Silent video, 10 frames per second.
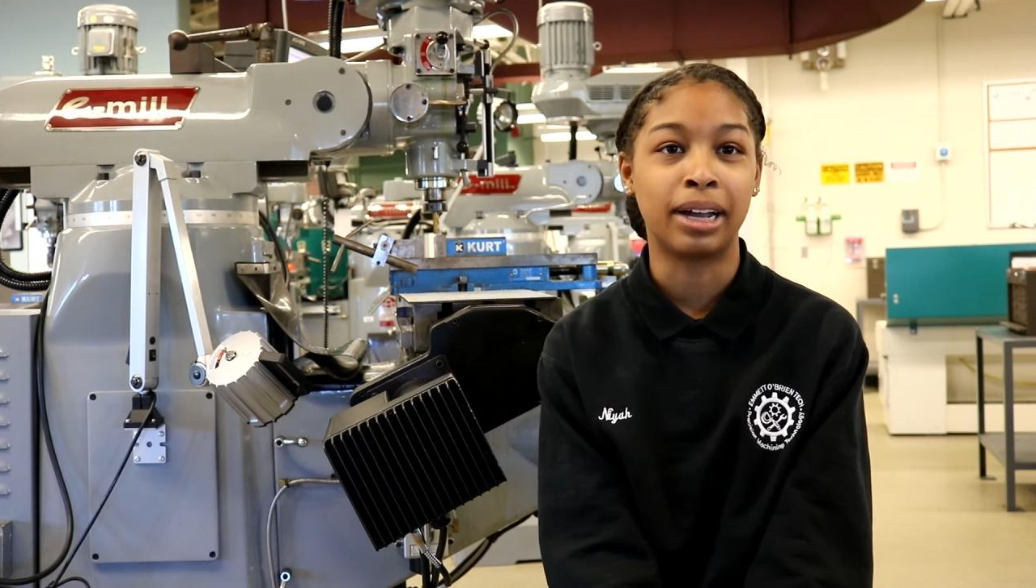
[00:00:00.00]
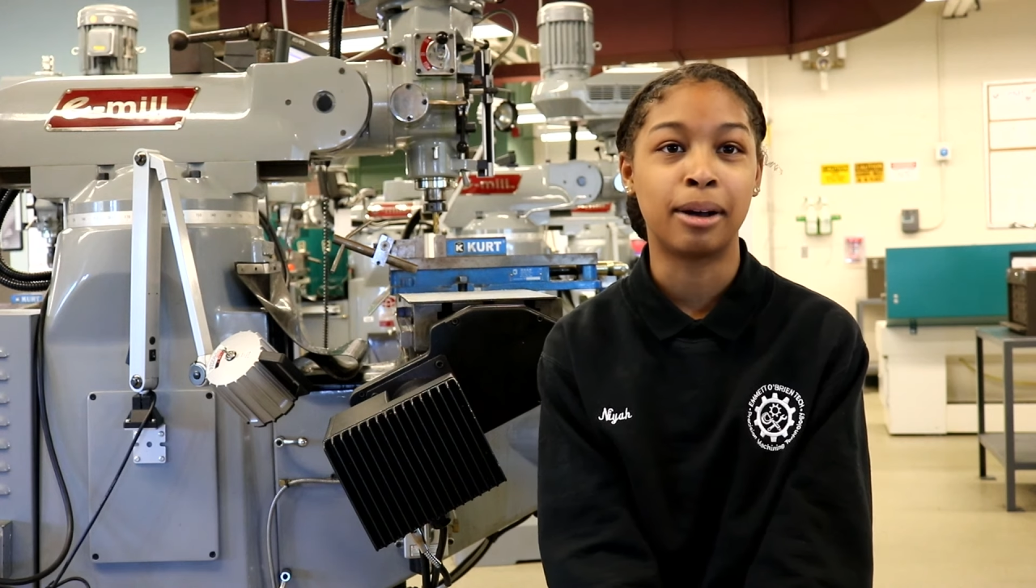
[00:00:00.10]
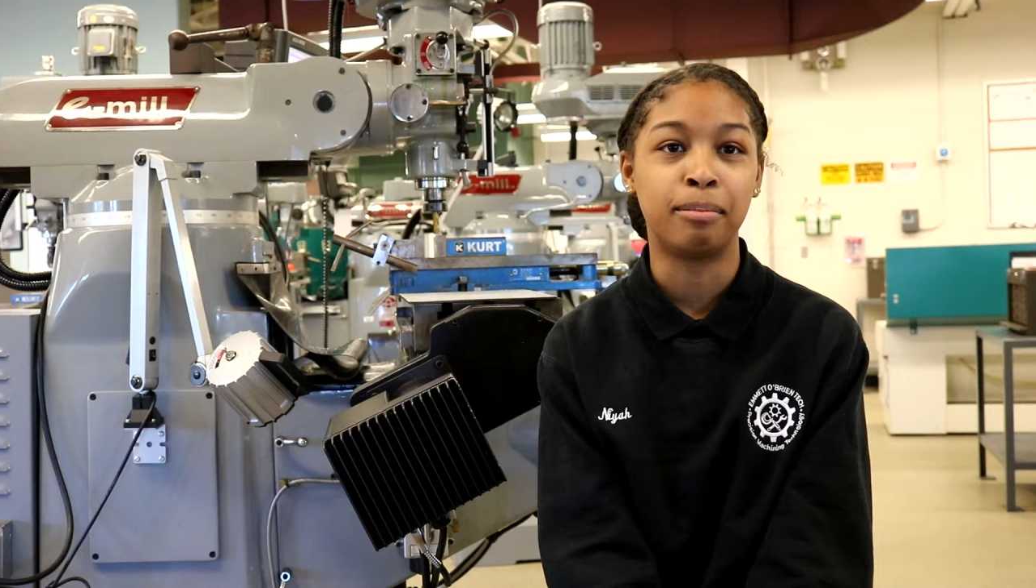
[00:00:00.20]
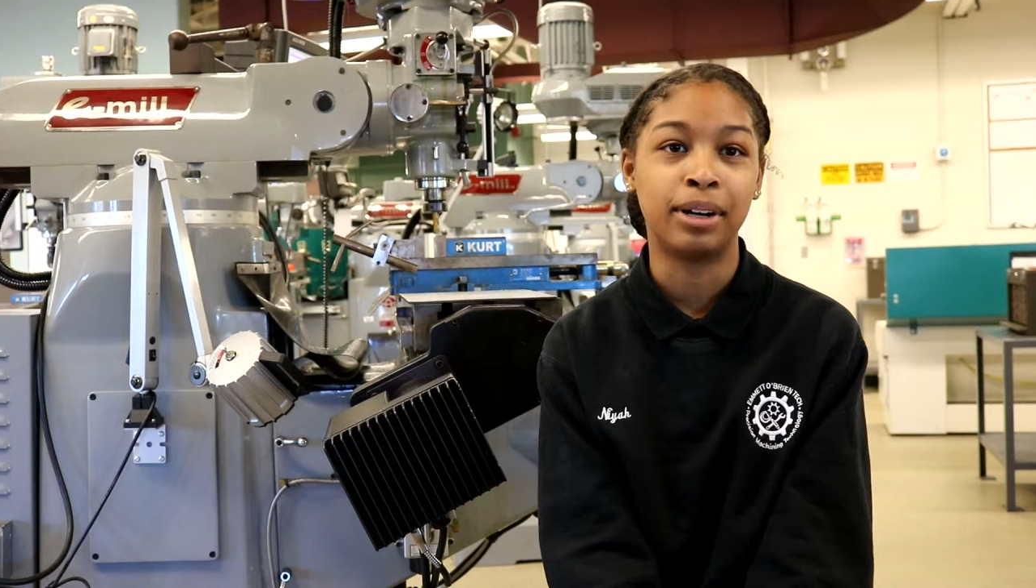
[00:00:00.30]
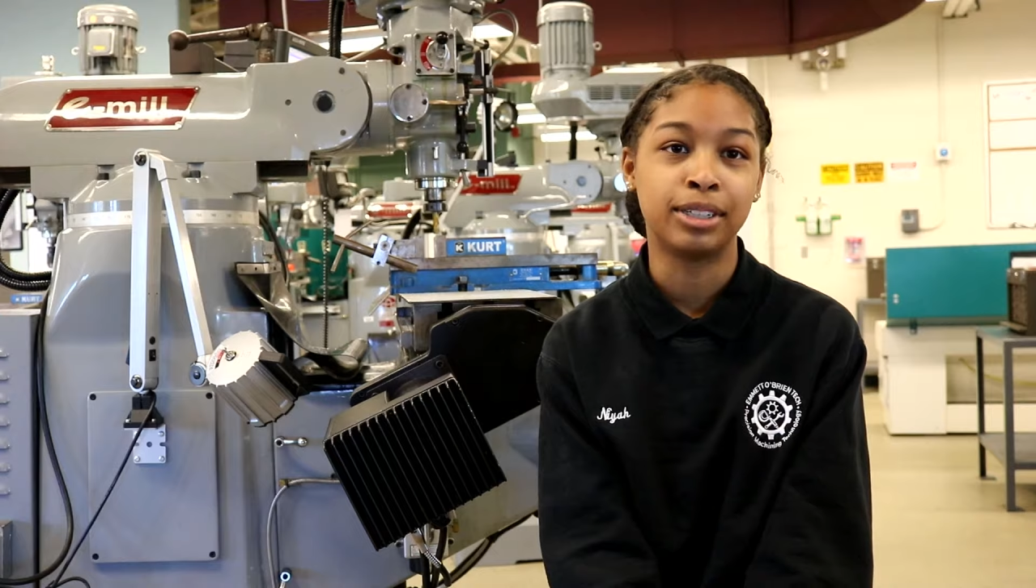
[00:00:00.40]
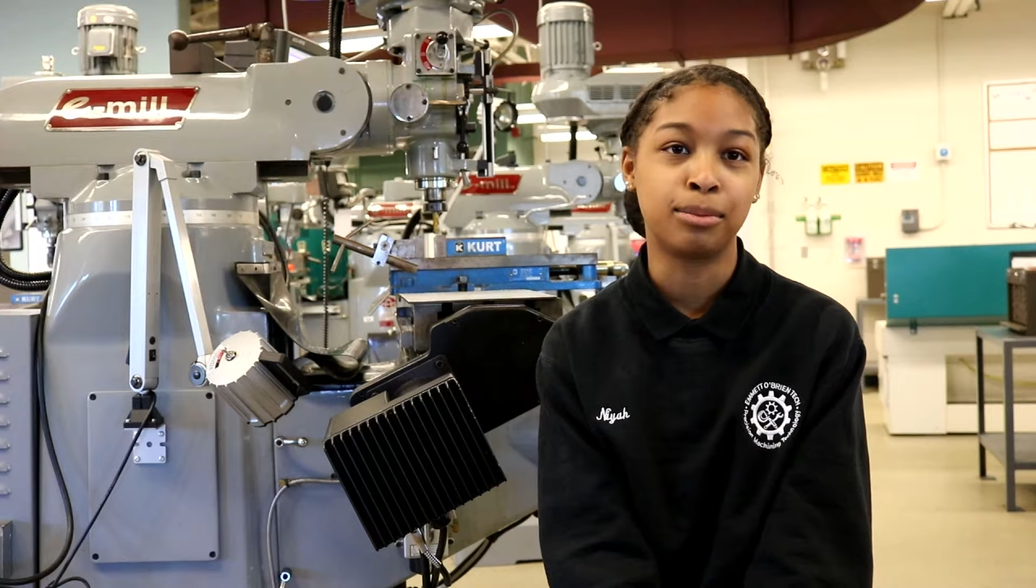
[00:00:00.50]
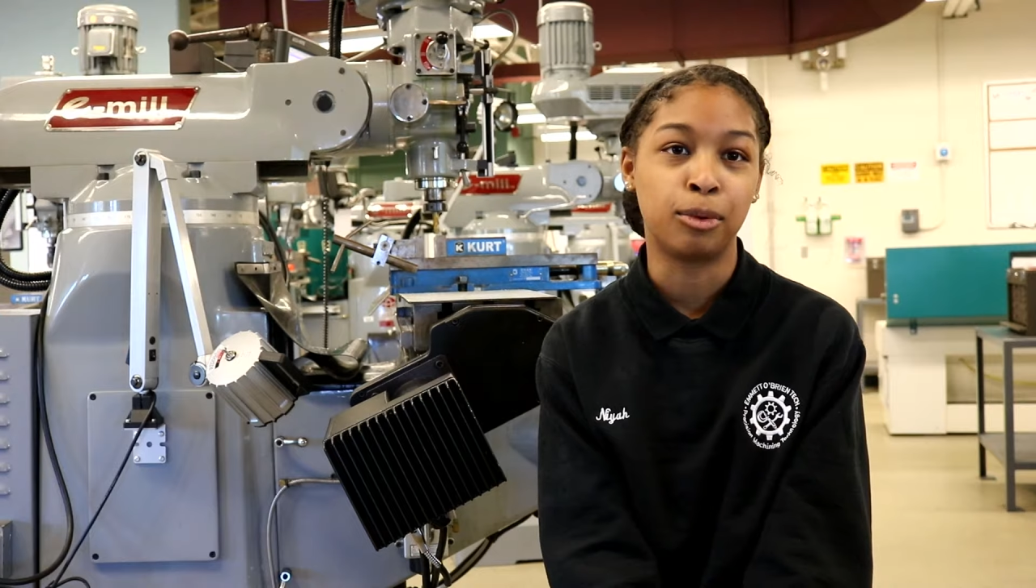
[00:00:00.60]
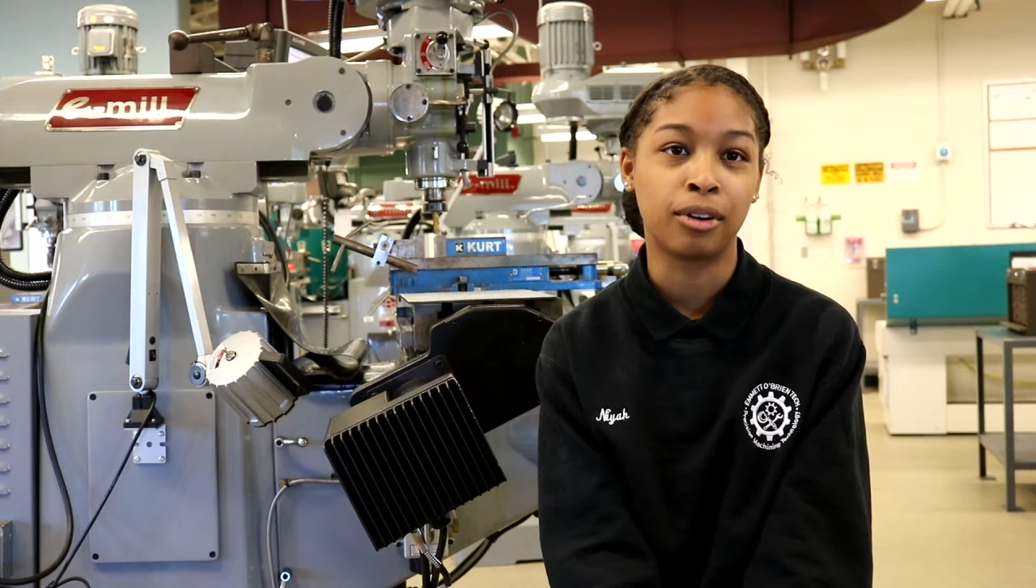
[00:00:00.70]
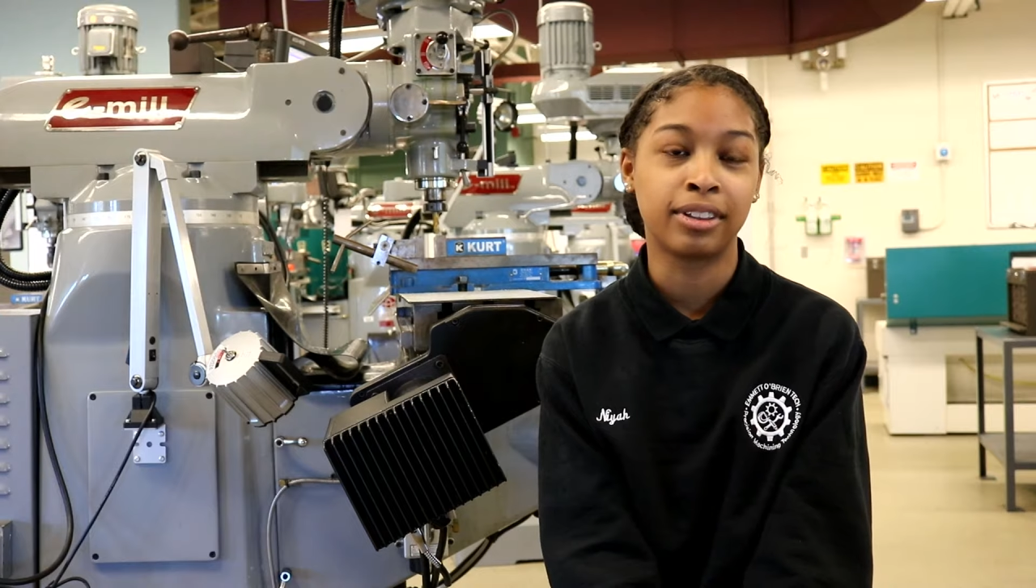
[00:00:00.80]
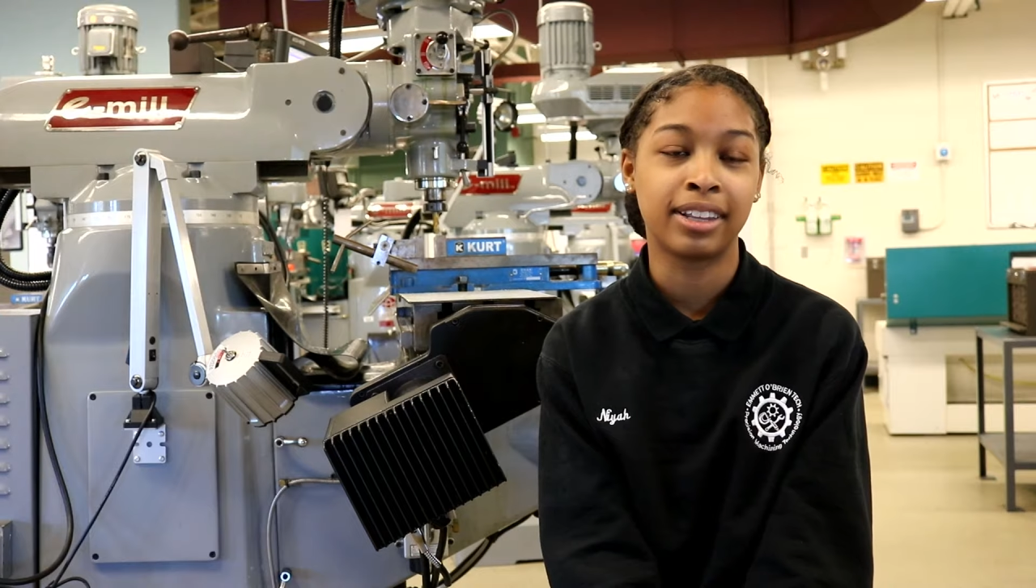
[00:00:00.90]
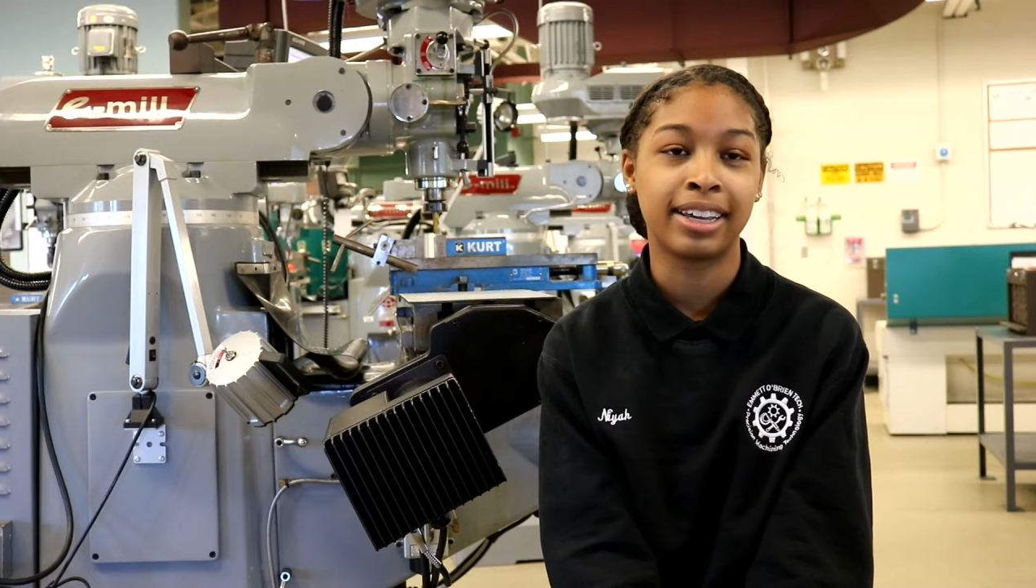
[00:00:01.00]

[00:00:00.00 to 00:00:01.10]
a bunch more on